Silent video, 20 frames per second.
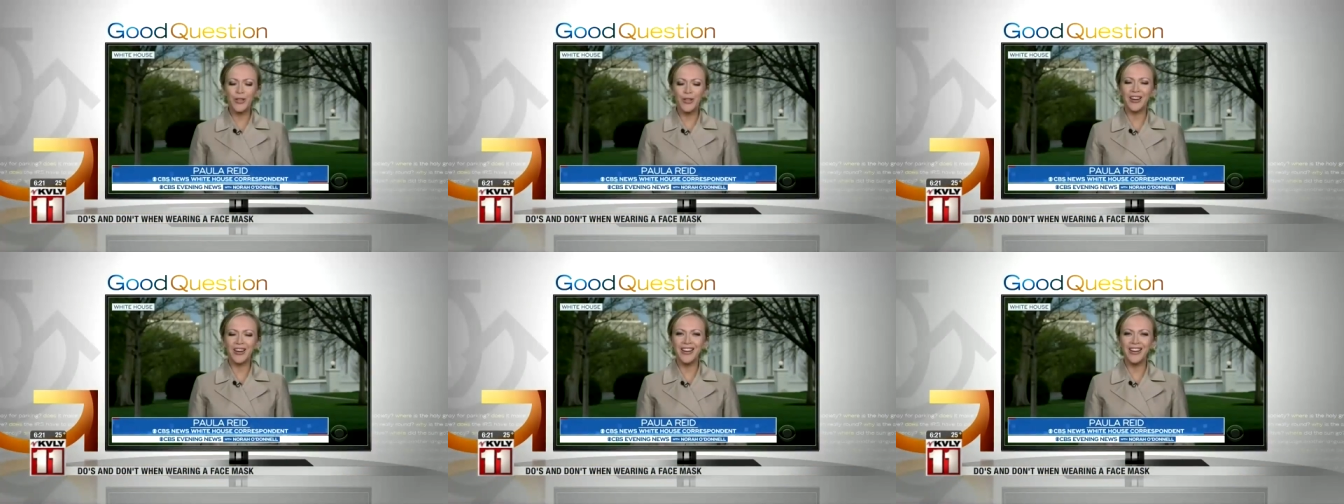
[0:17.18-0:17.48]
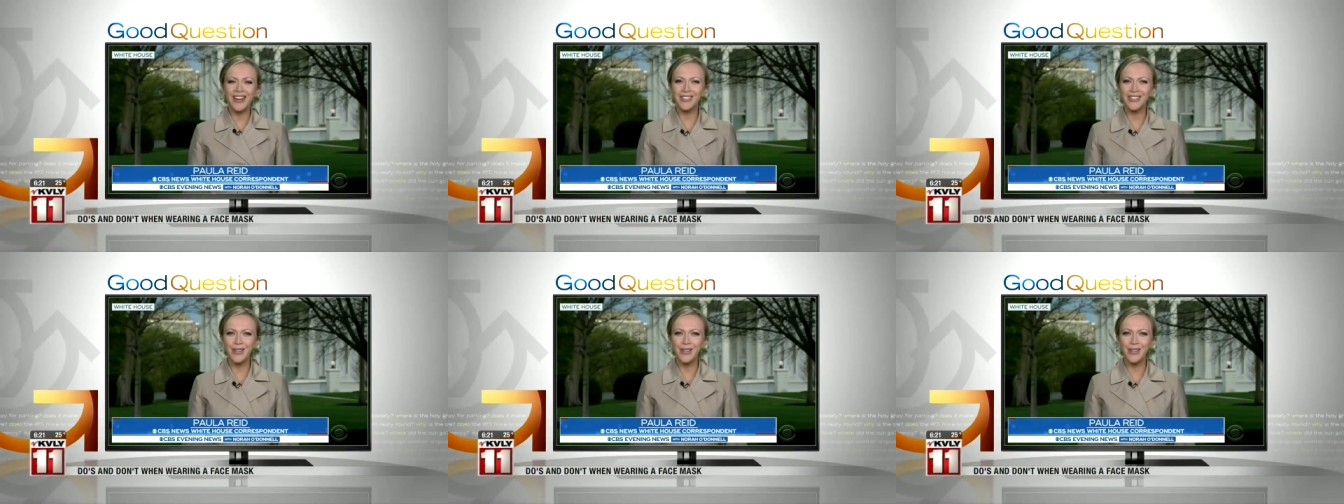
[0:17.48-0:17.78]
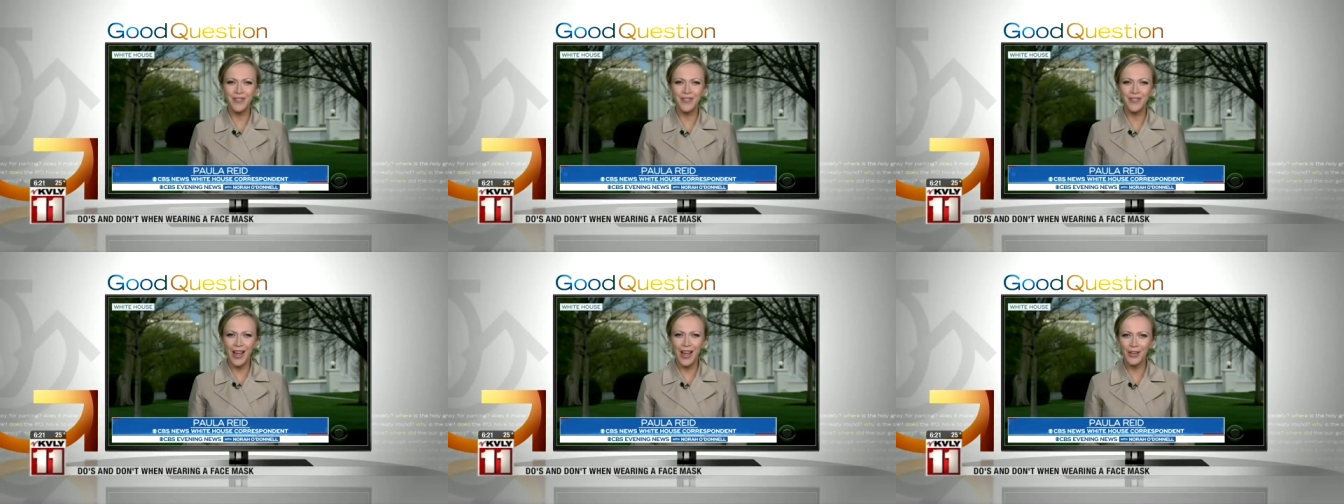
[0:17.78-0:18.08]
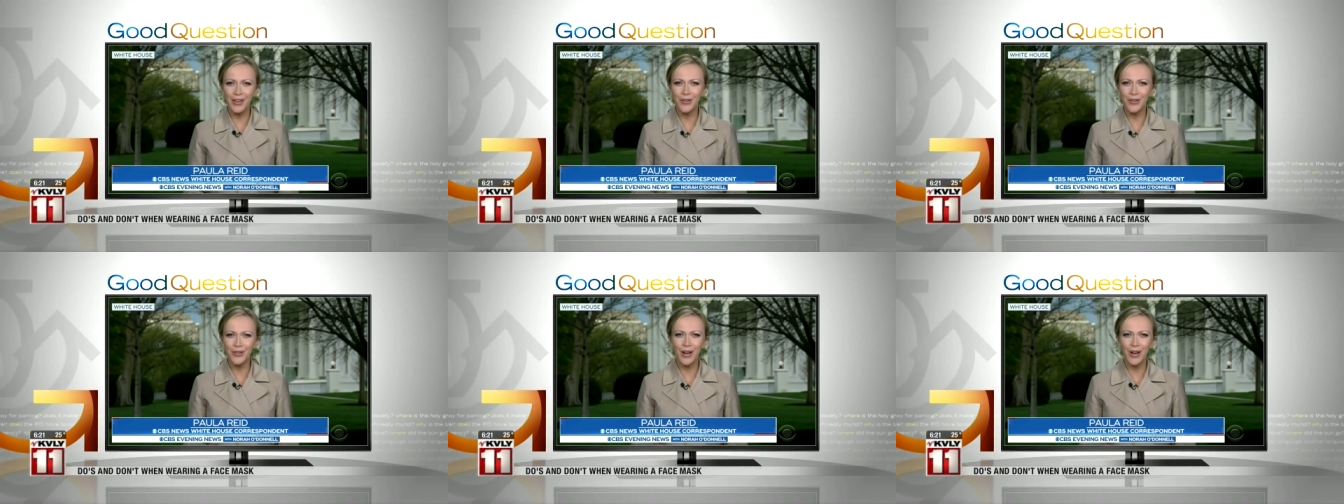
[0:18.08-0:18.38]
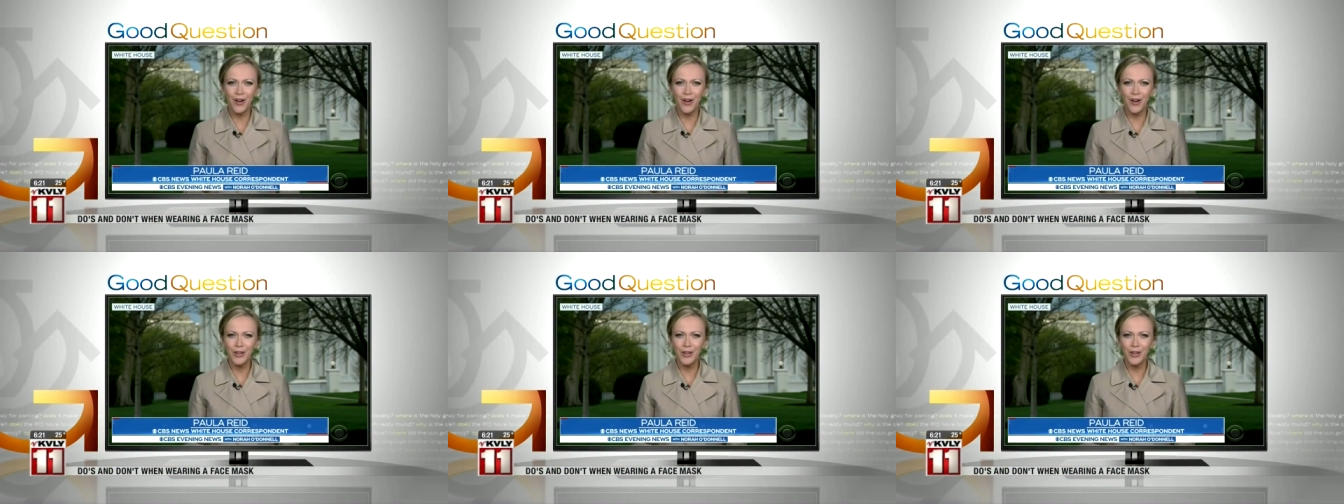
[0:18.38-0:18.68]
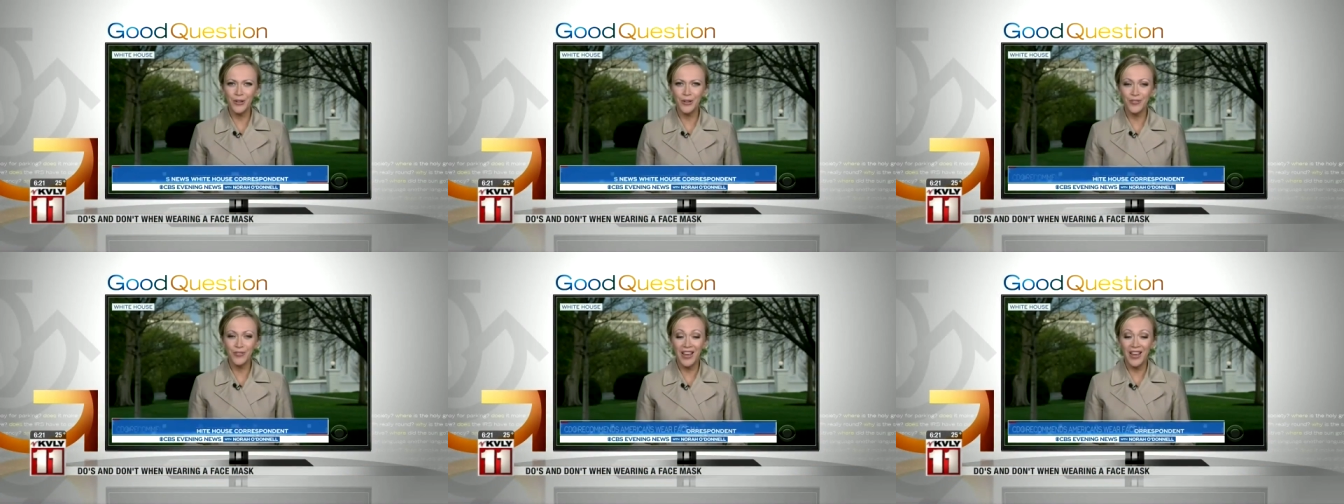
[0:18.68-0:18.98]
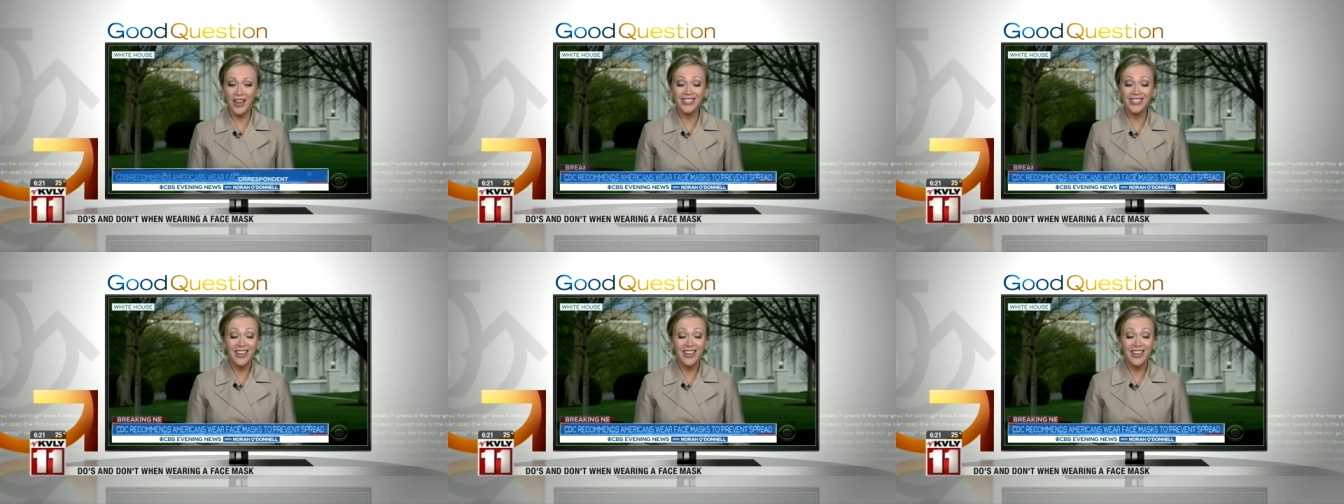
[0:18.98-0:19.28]
There is some value to covering your
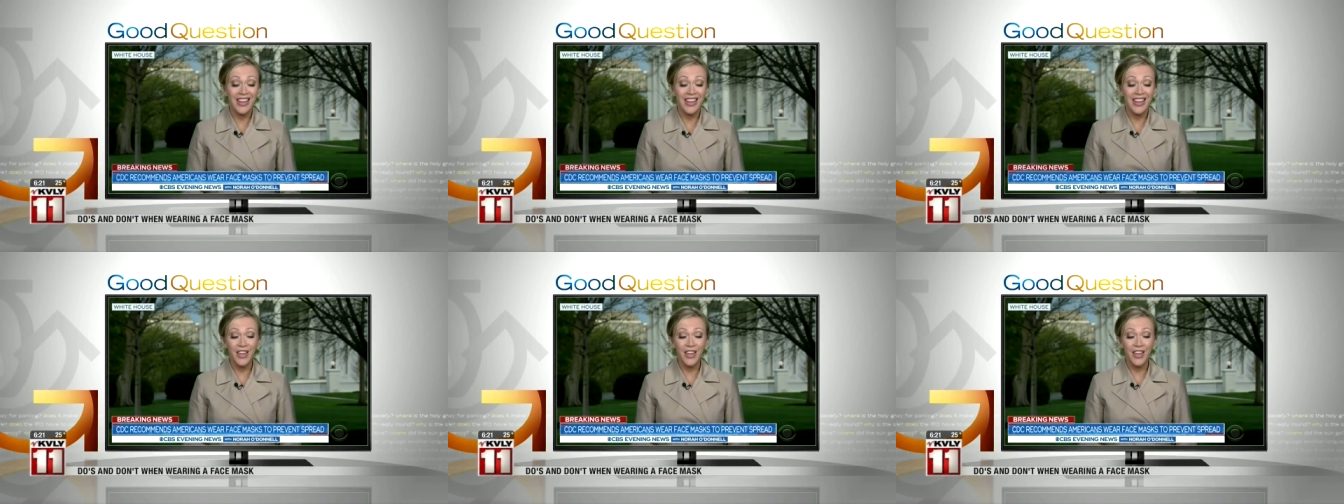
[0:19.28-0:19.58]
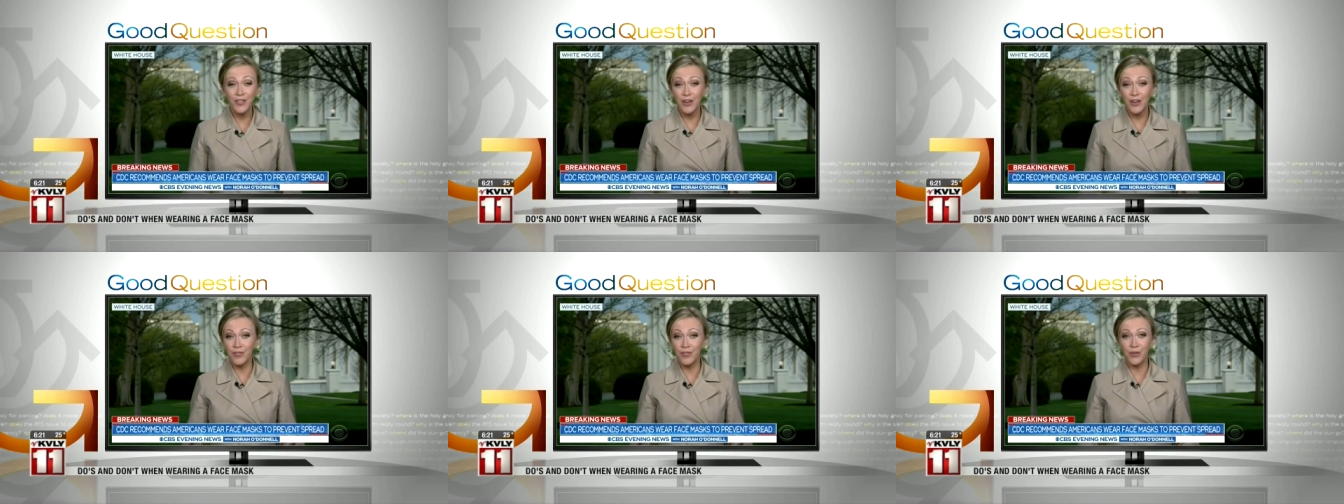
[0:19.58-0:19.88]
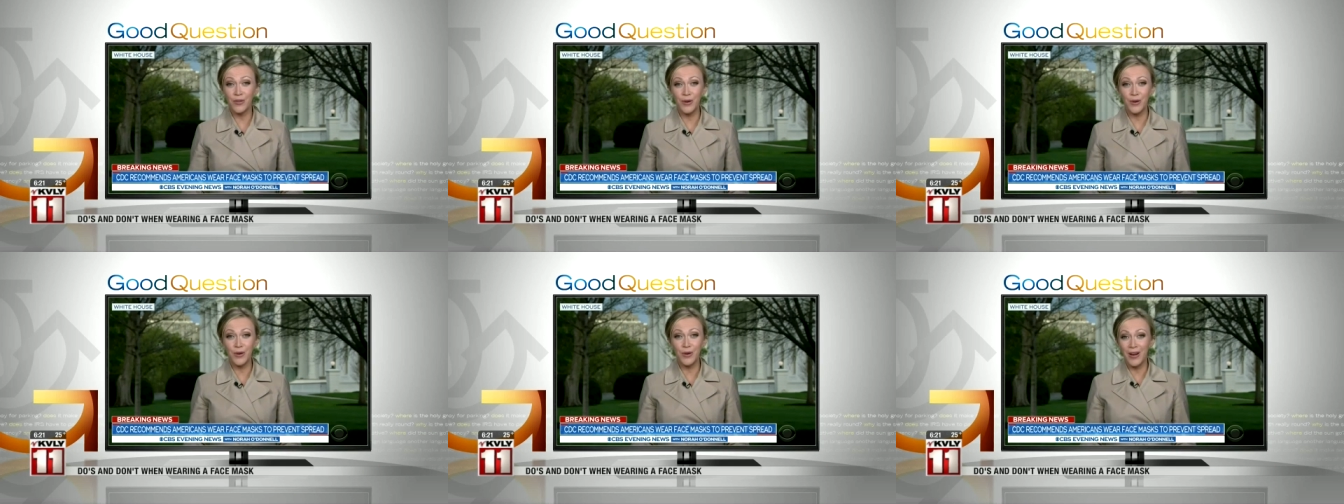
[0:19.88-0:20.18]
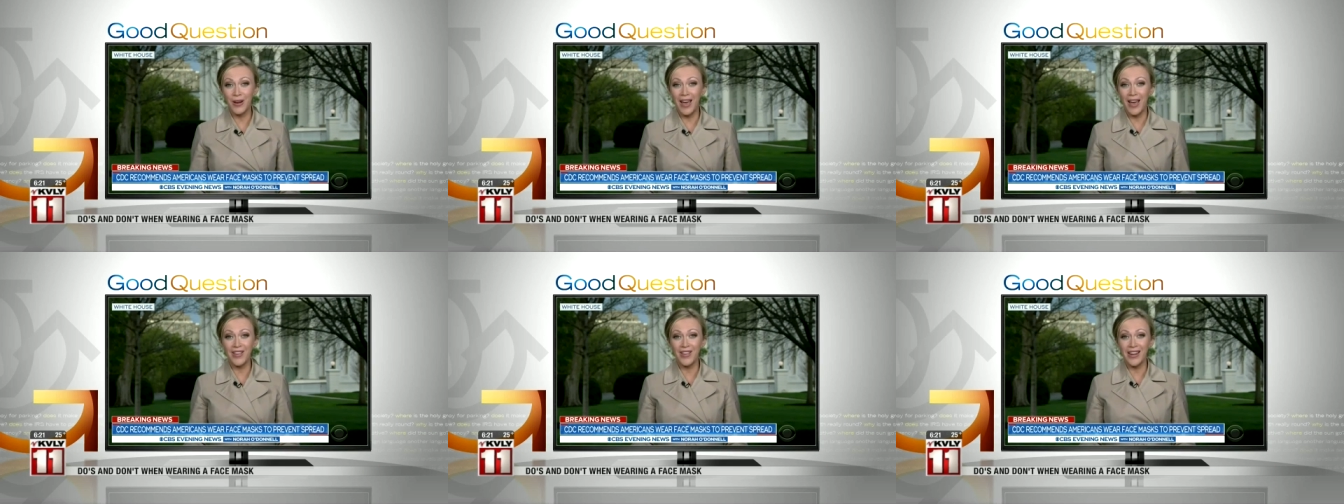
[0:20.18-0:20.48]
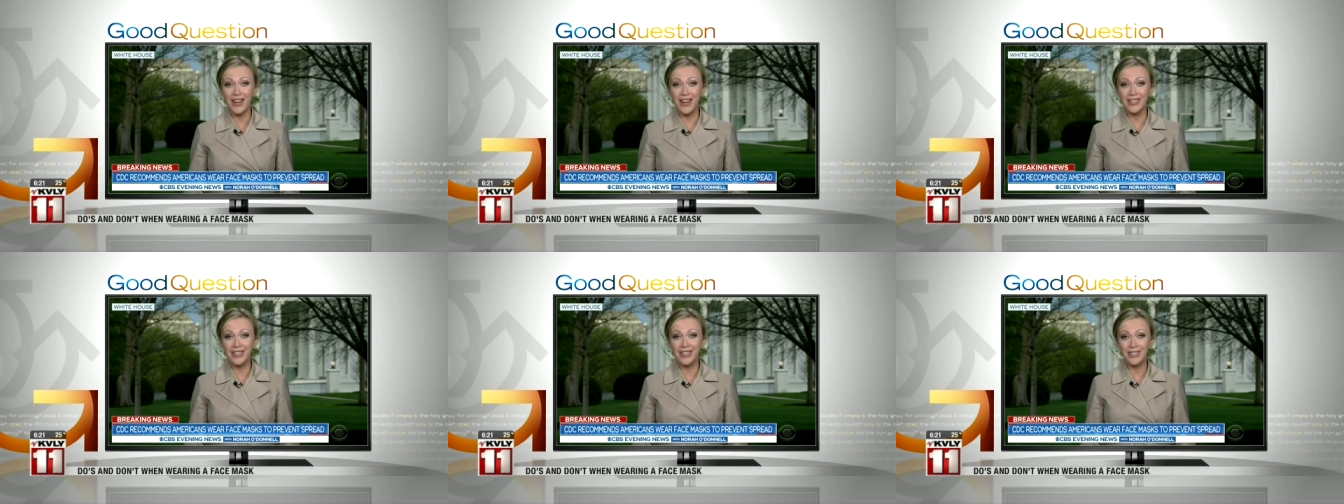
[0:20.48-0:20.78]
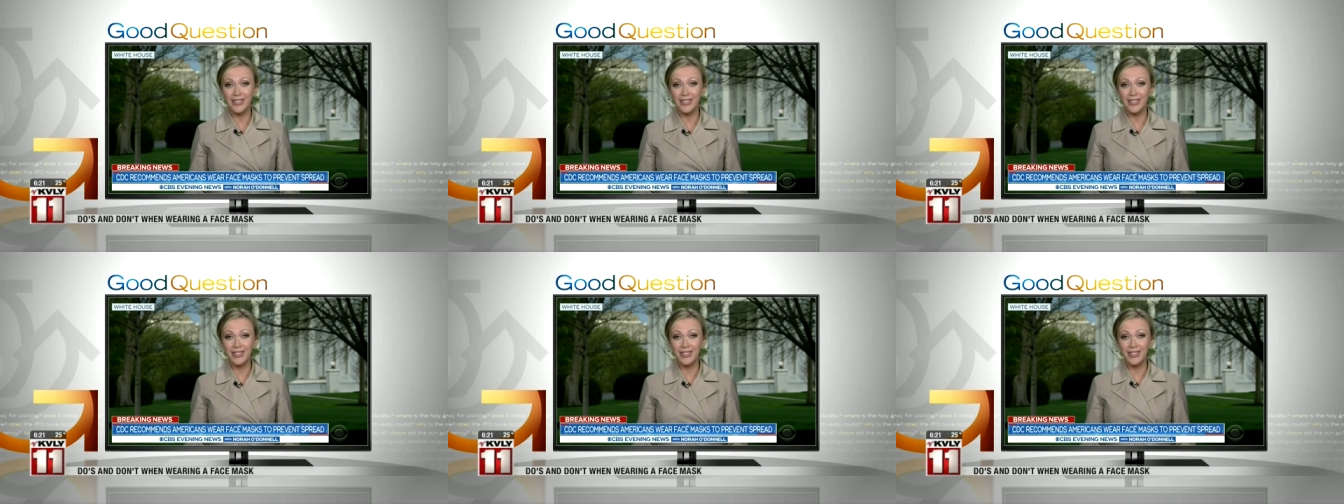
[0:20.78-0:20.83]
face even if you don't have any